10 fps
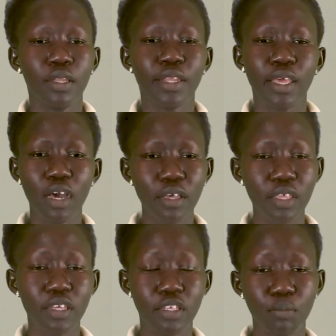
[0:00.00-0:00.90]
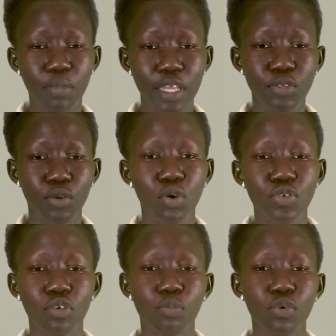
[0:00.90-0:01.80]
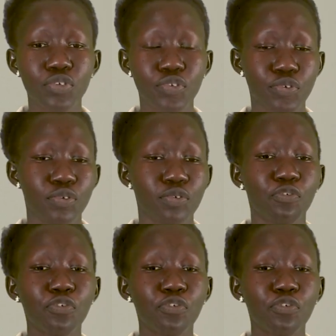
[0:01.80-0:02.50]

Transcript: The Healthy Eating Plate also puts